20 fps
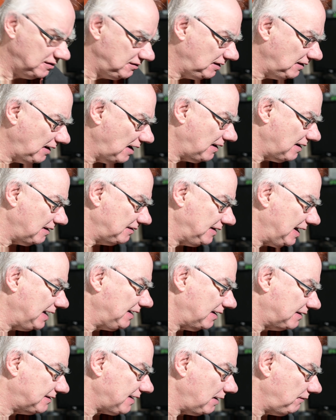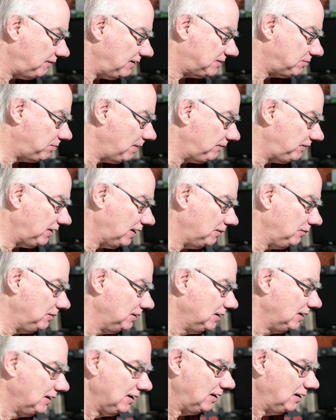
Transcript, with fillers: and you need need to take this with you,